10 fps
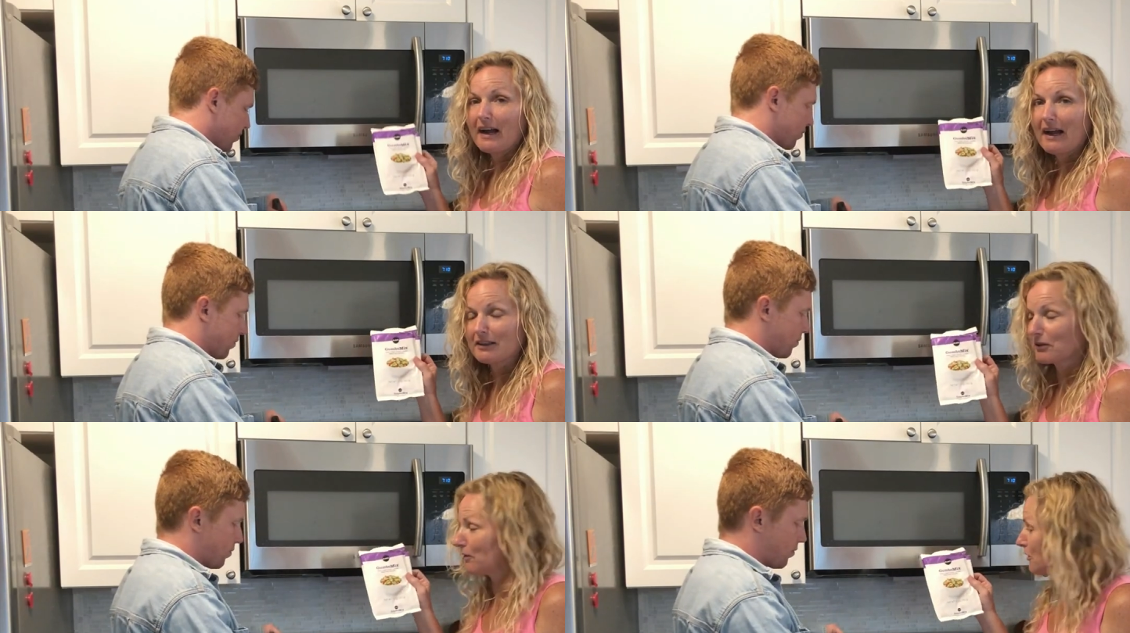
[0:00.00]

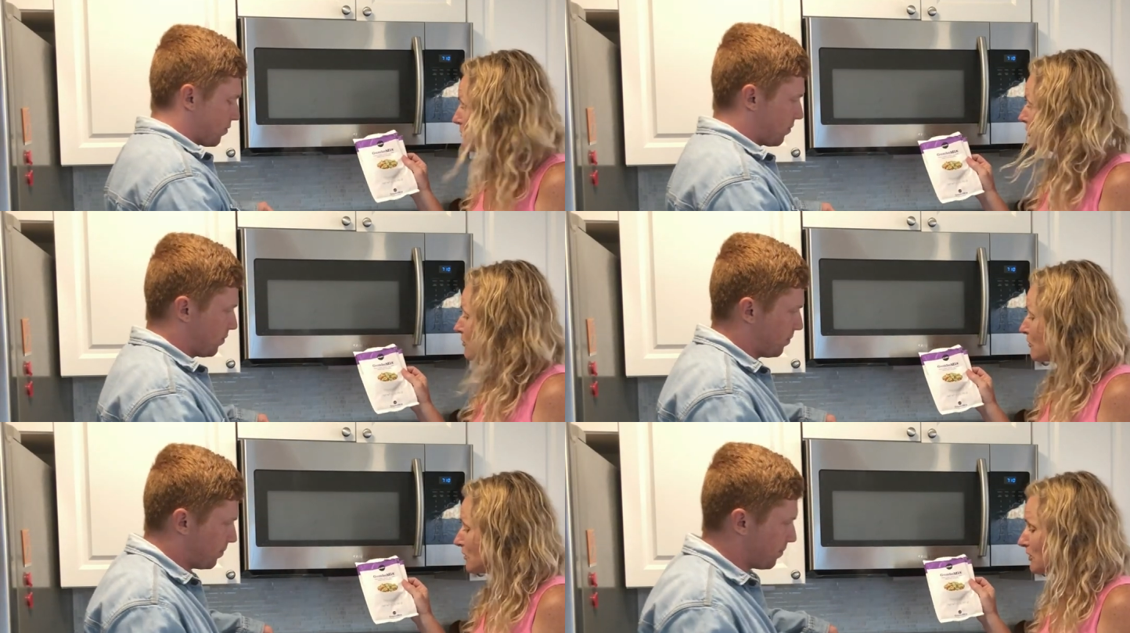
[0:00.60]
Speaker 1: at the grocery
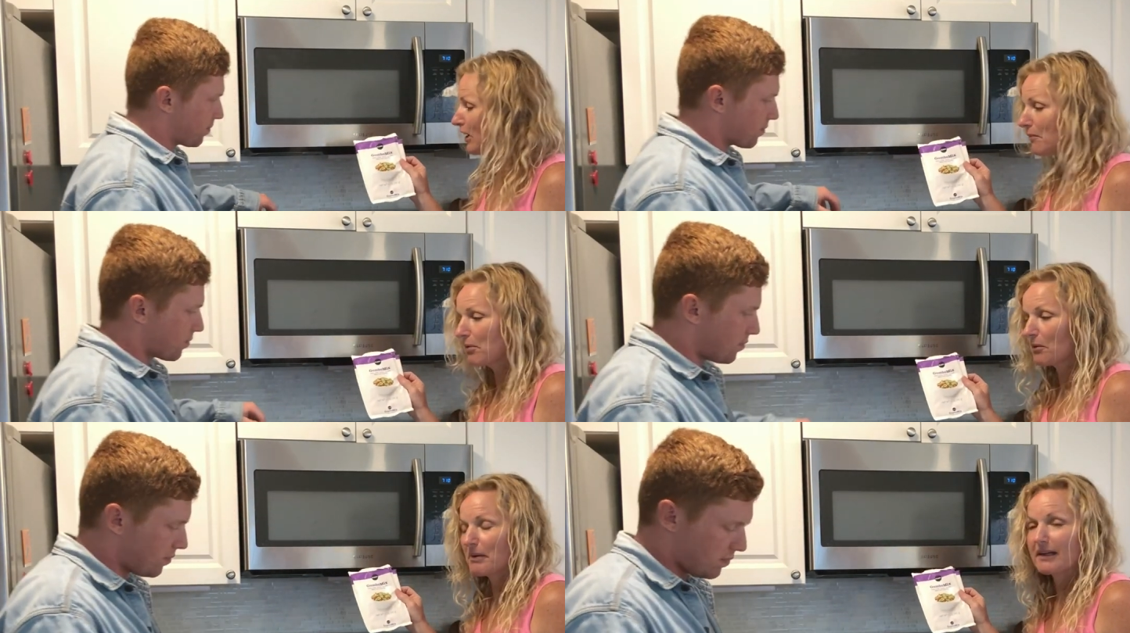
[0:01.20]
store's
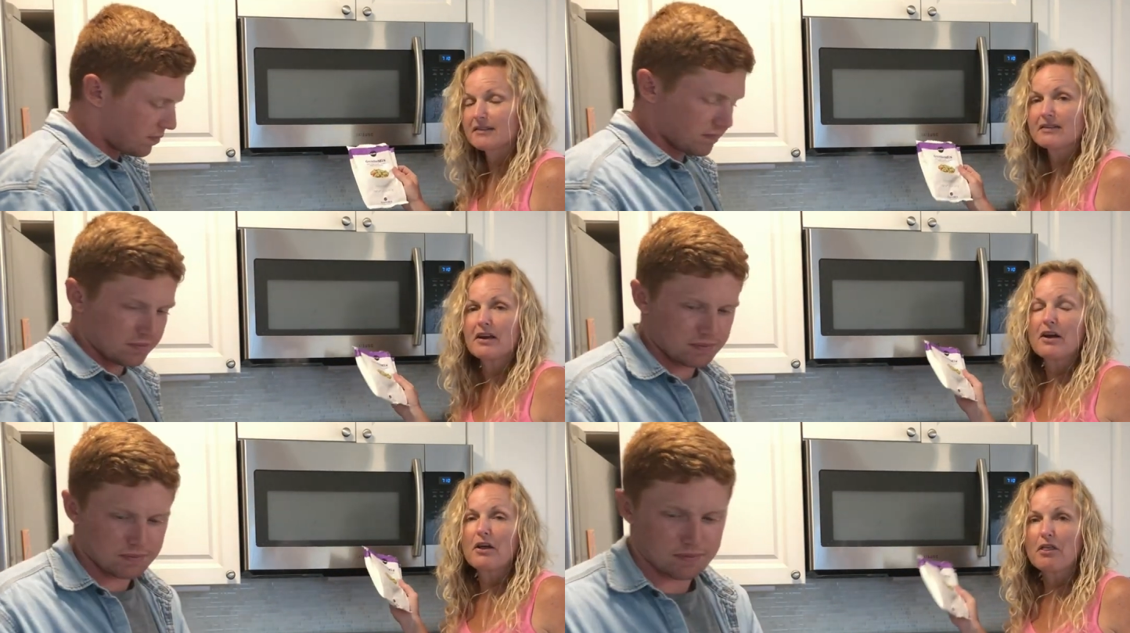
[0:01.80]
gumbo mix,
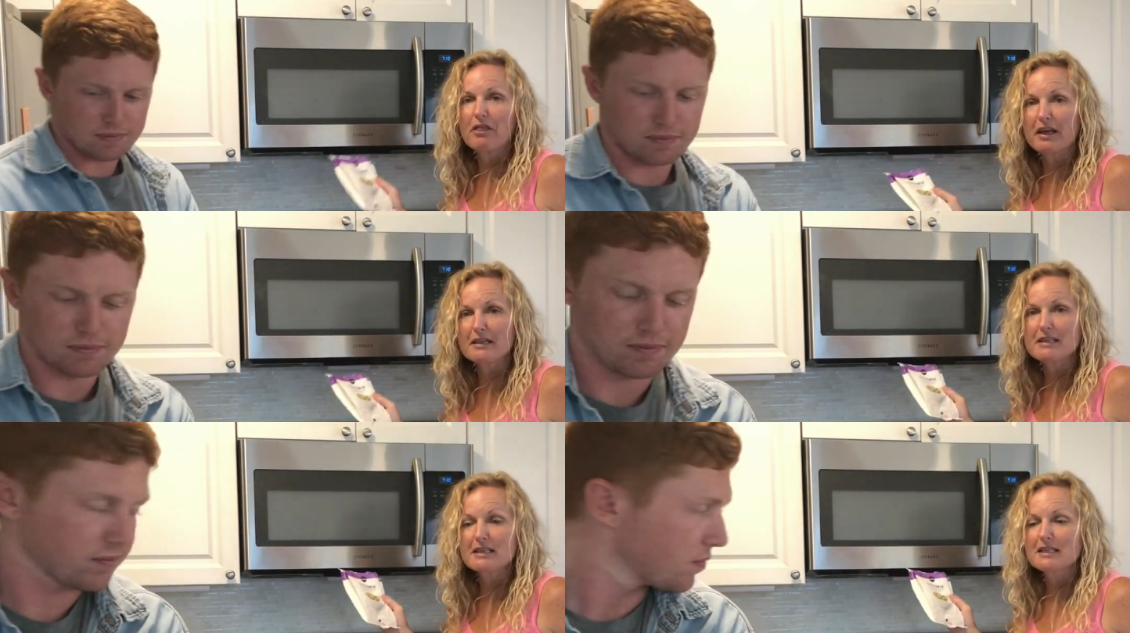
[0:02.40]

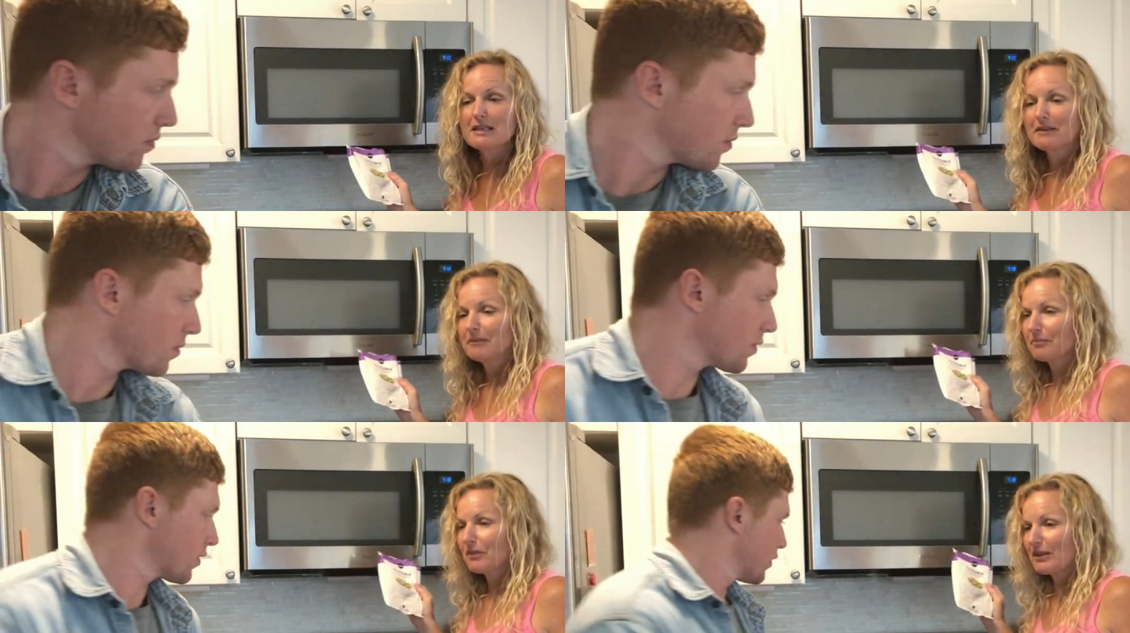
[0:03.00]
this
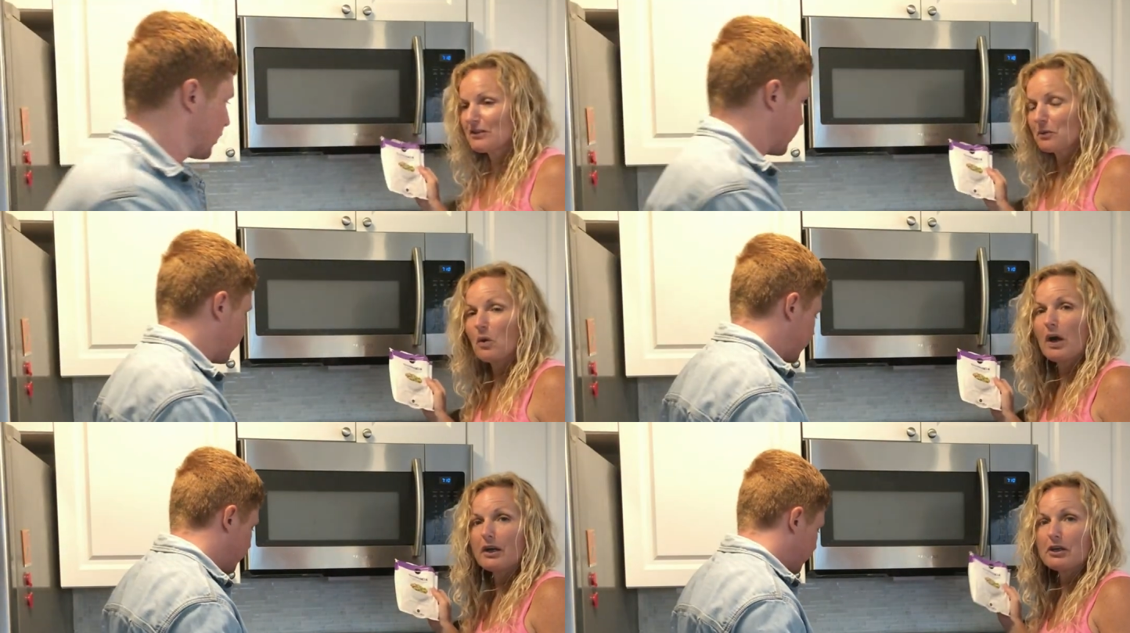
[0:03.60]
is
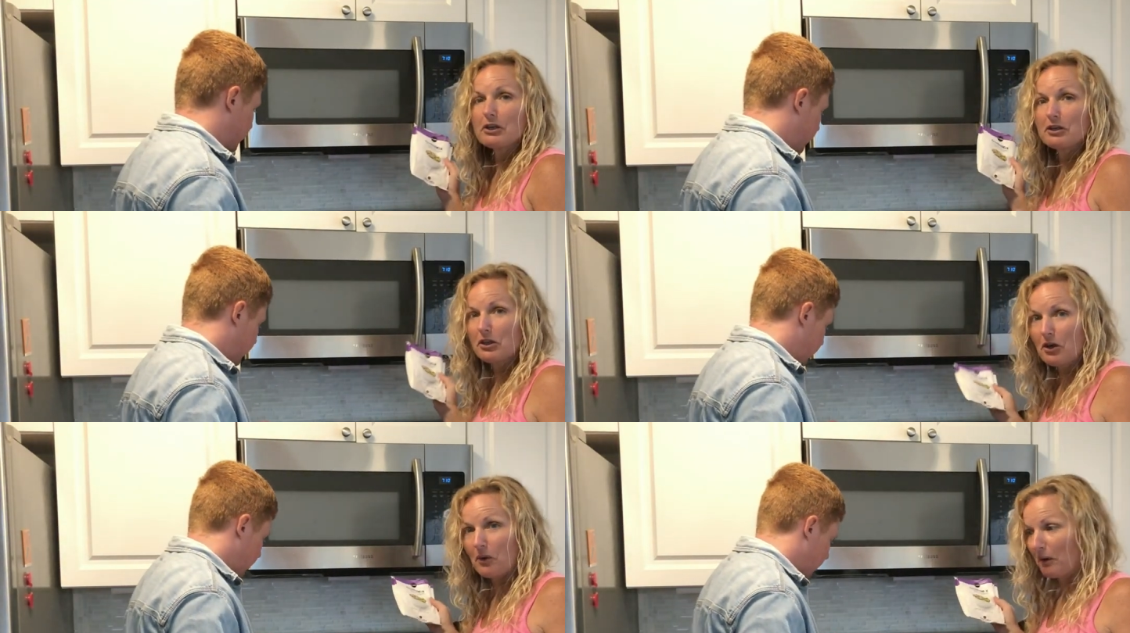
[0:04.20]
what you
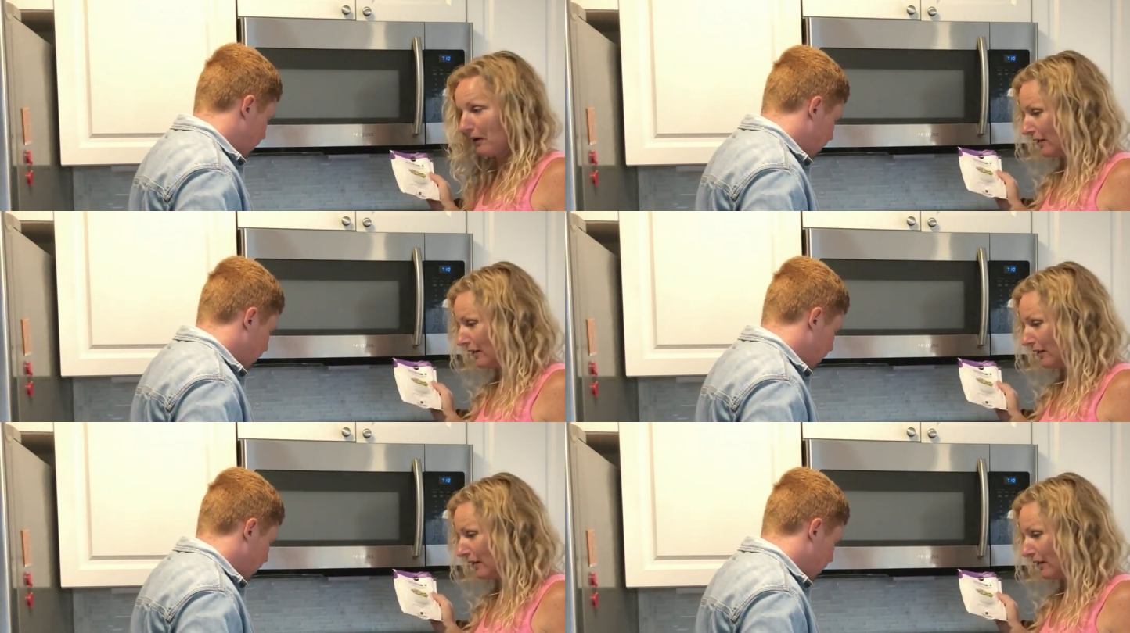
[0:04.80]
do.